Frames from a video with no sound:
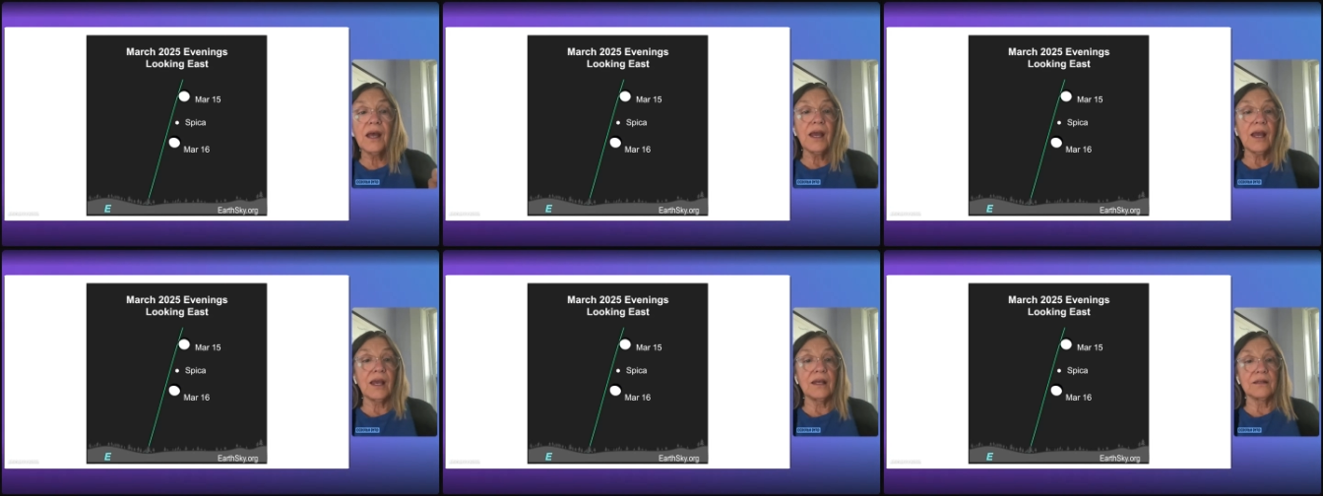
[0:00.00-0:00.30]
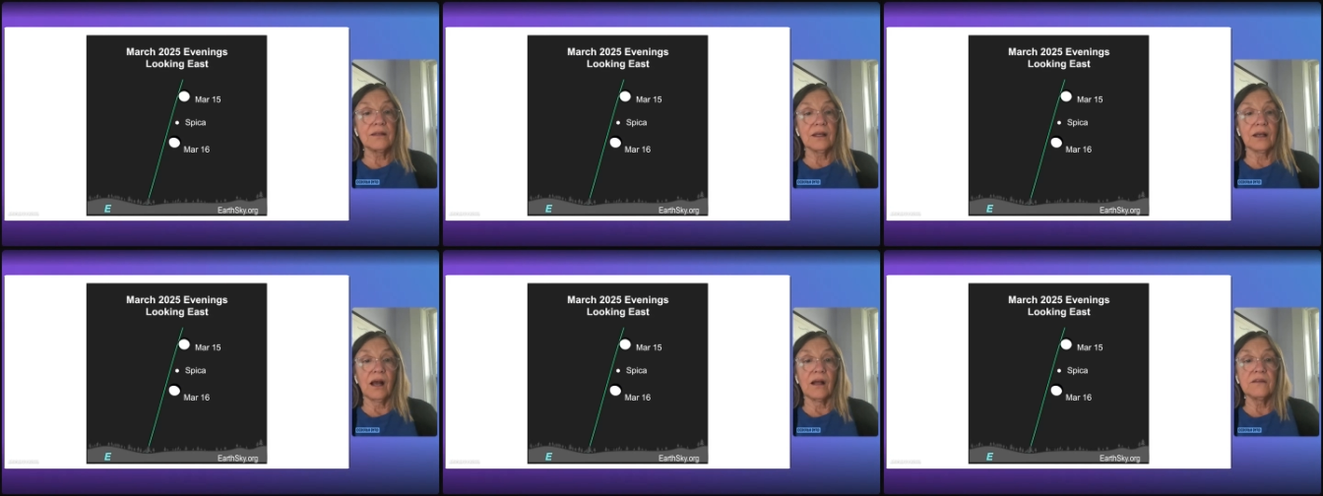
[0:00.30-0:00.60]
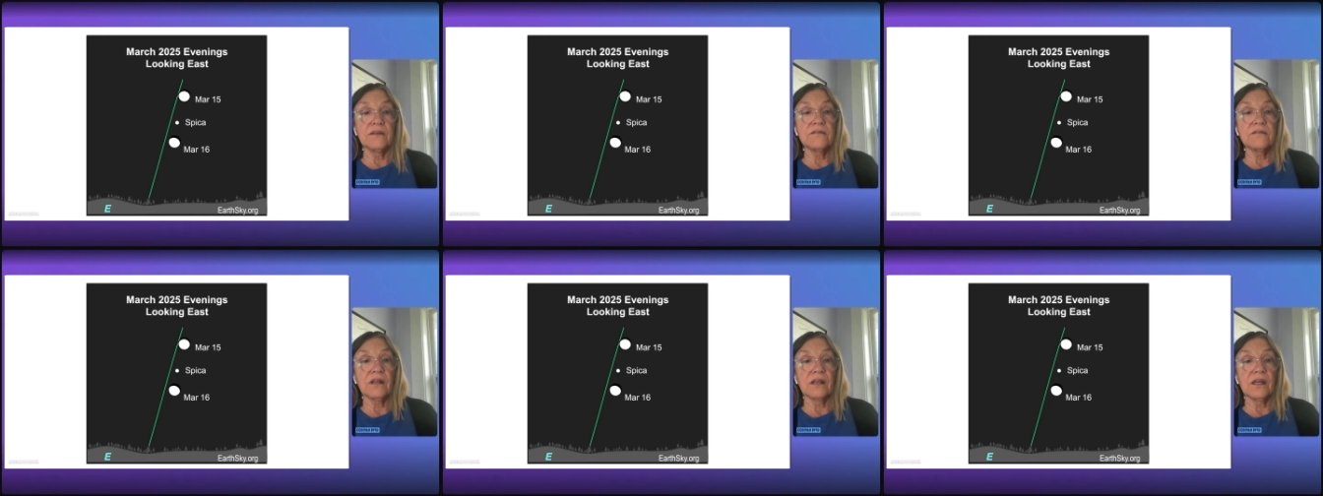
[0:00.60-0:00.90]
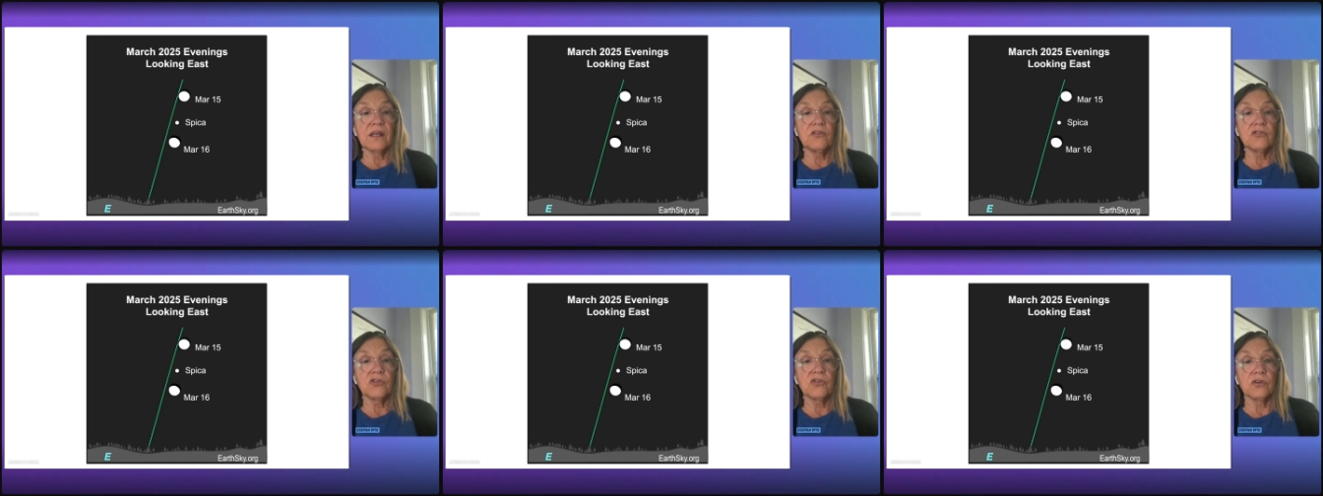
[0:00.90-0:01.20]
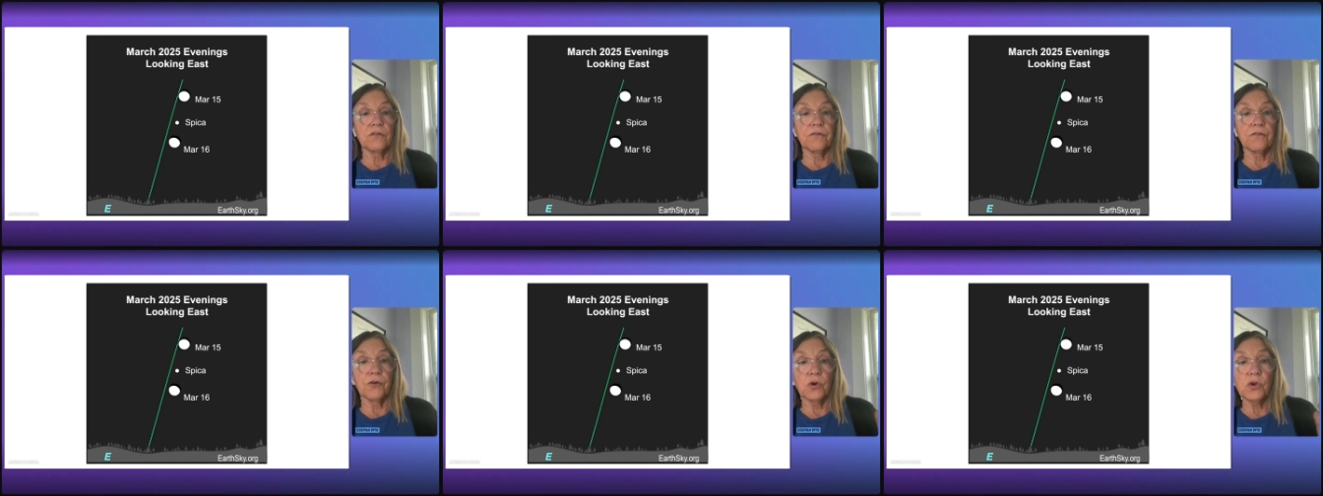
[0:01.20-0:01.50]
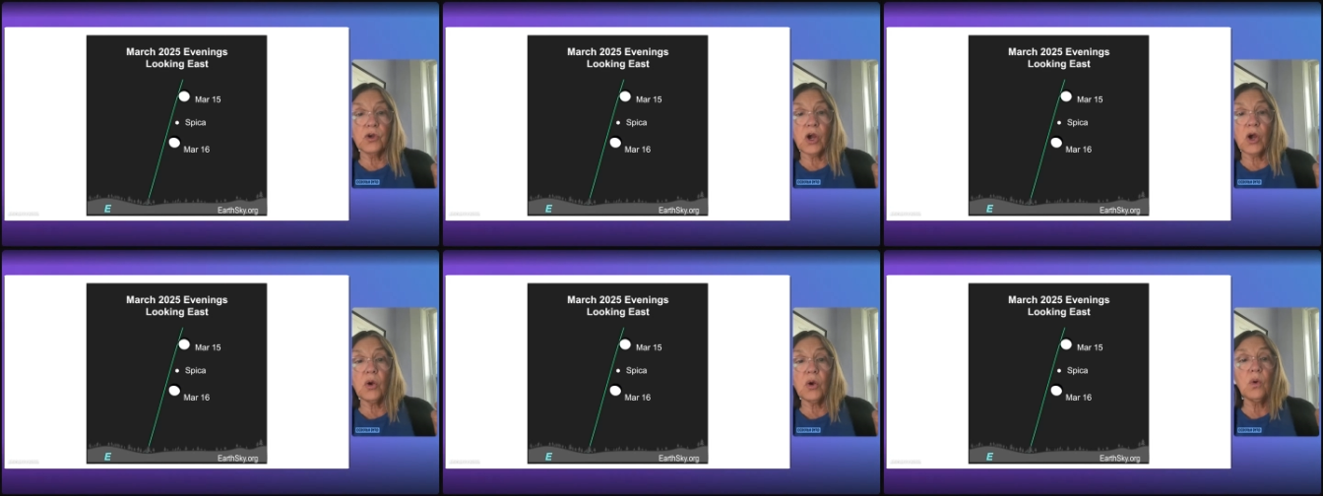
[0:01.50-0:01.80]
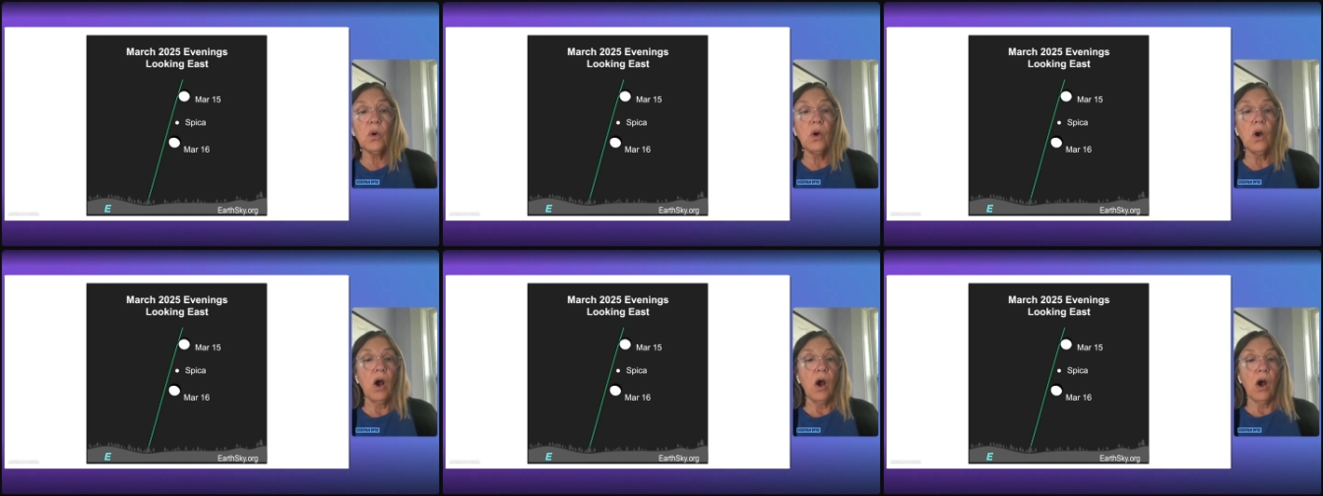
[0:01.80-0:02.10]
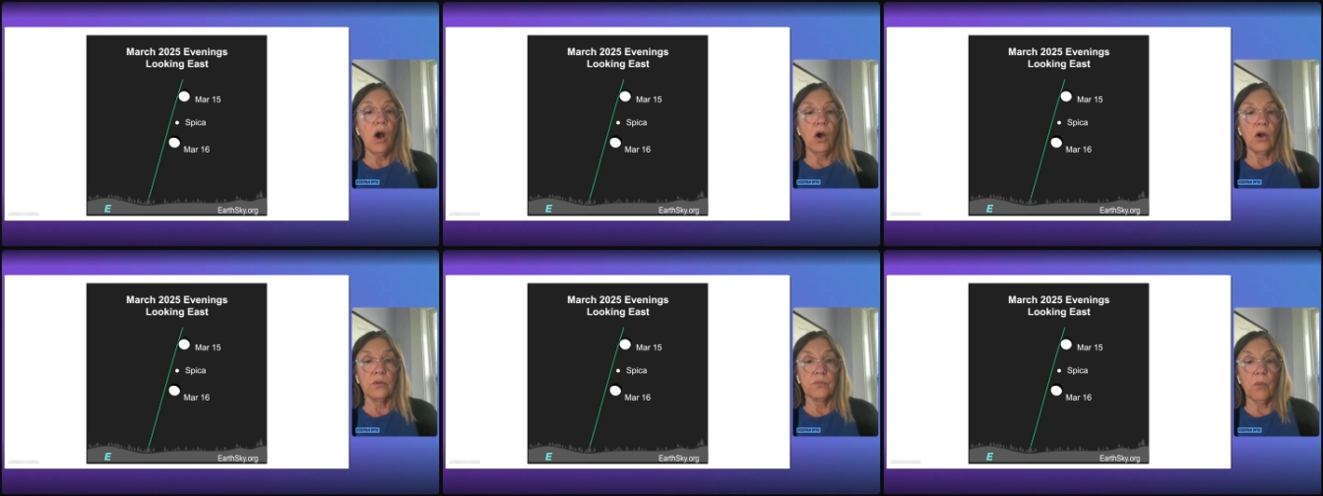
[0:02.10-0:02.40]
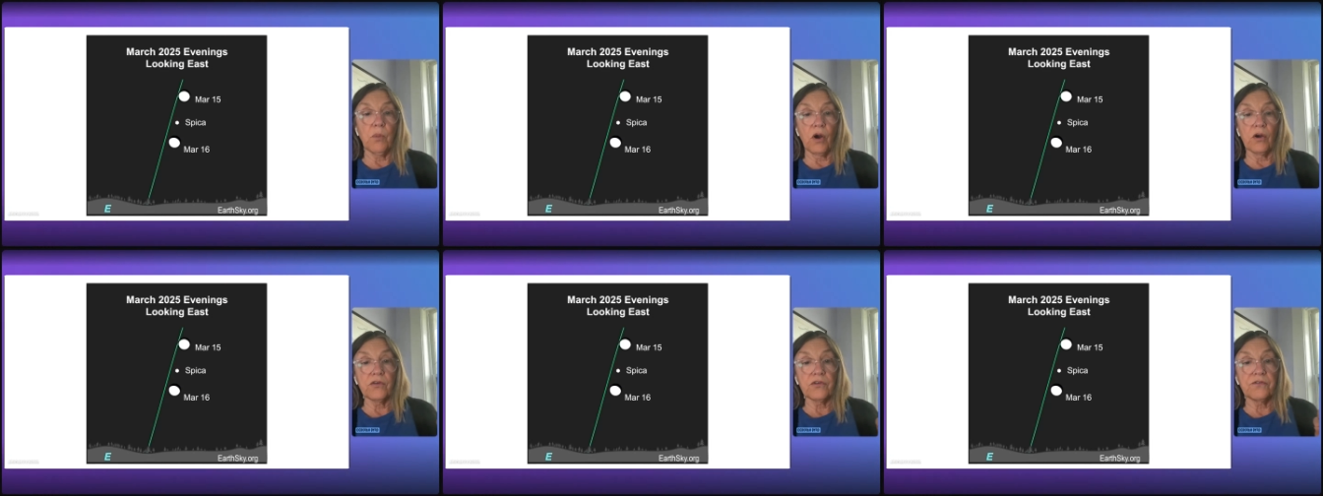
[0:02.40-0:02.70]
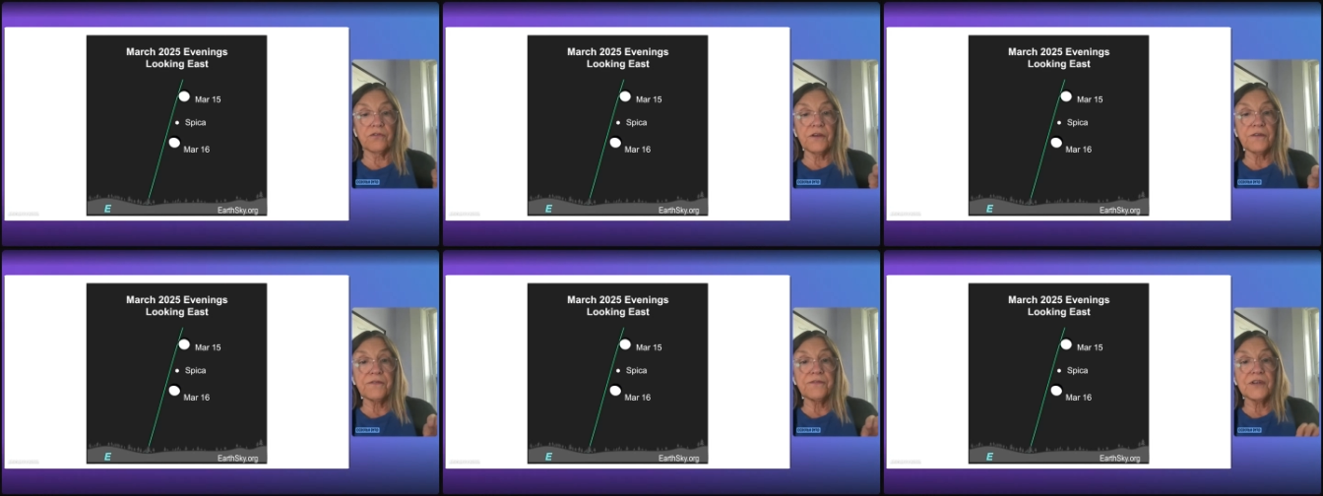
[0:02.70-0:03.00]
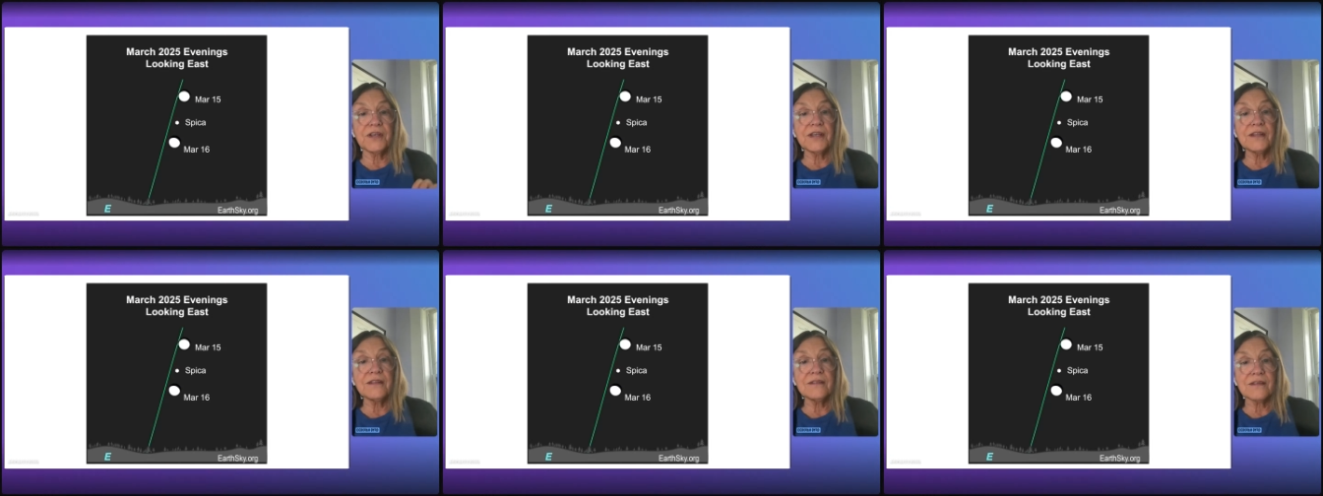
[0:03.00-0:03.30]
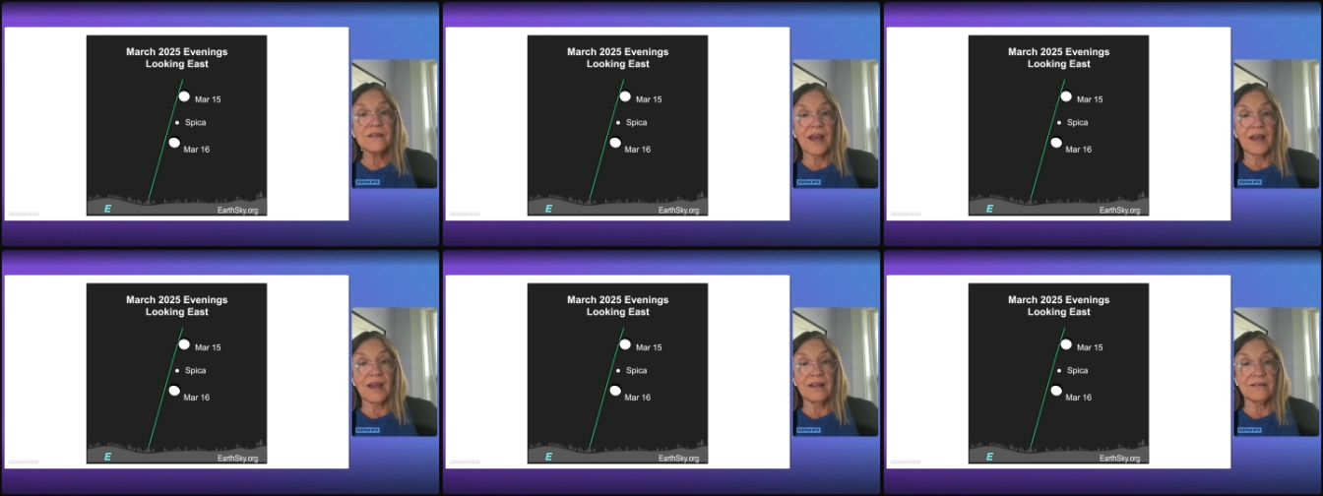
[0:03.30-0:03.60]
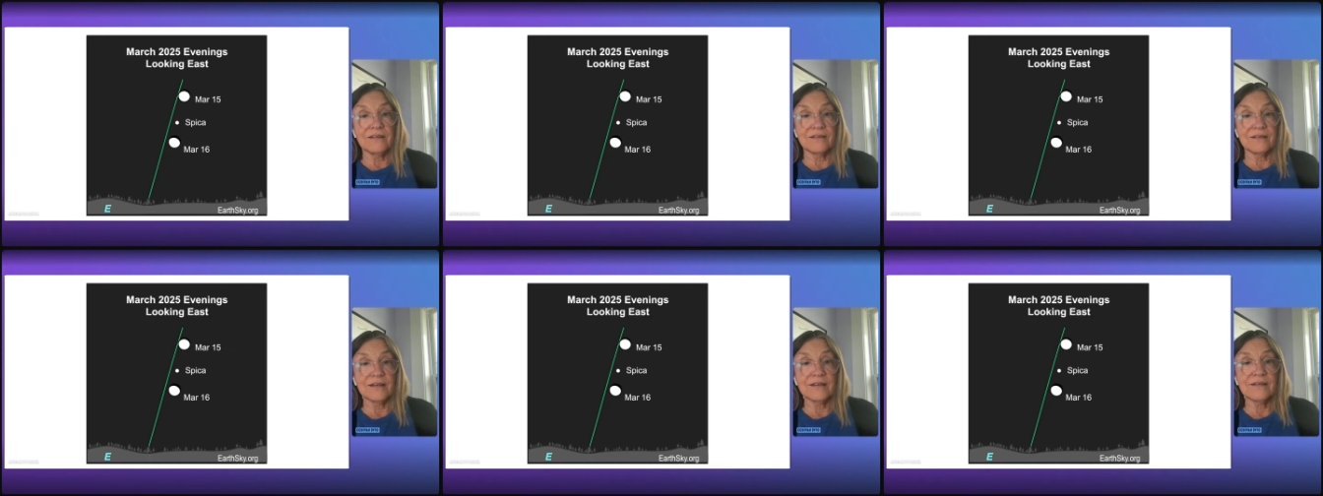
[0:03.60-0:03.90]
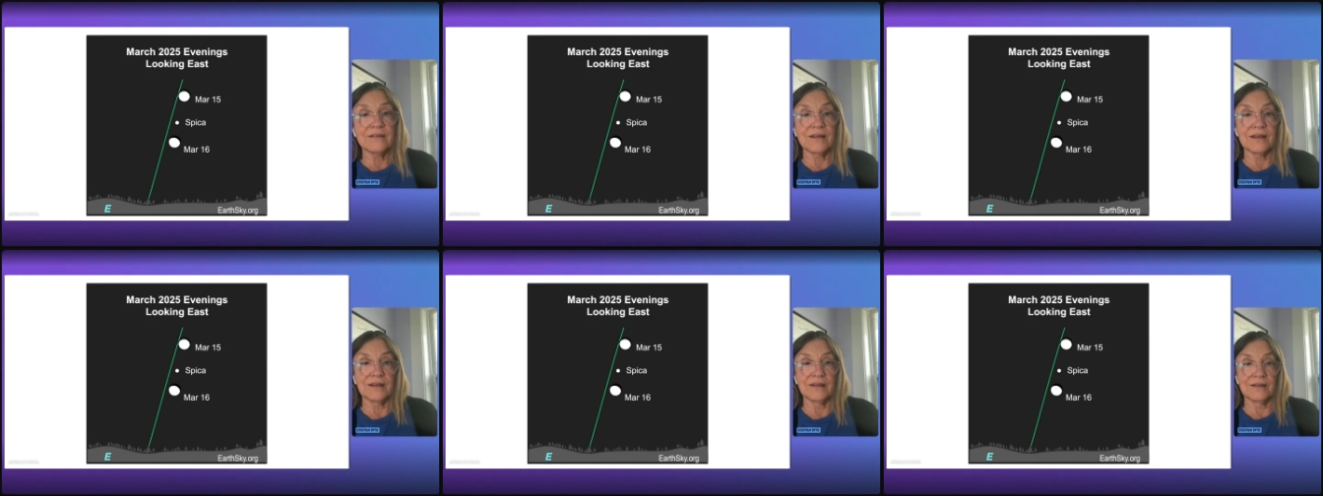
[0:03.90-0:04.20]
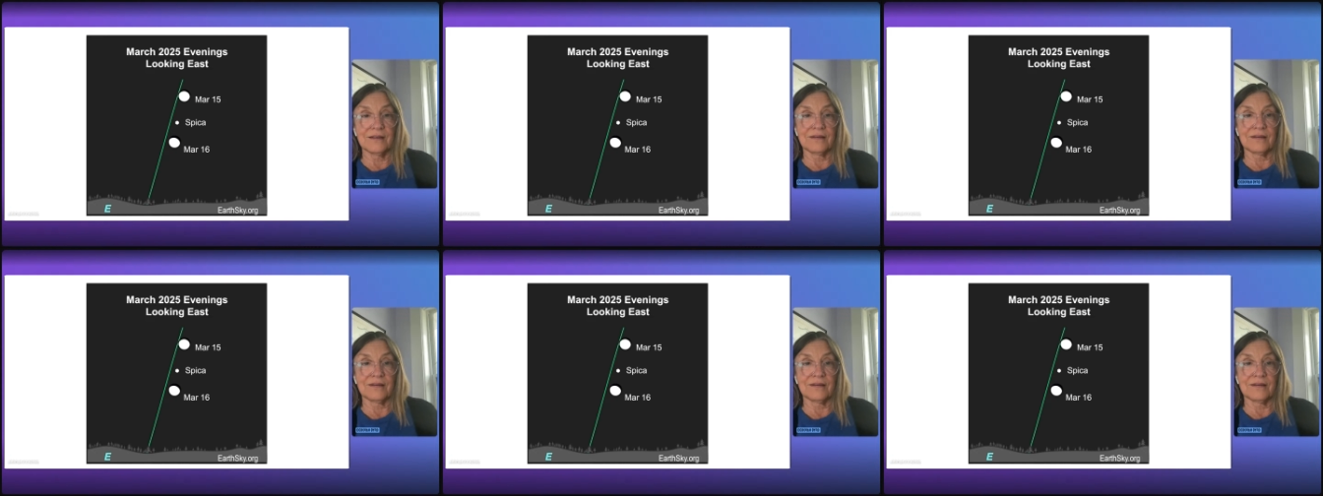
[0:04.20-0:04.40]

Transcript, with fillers: in the constellation Virgo on March 15th and 16th.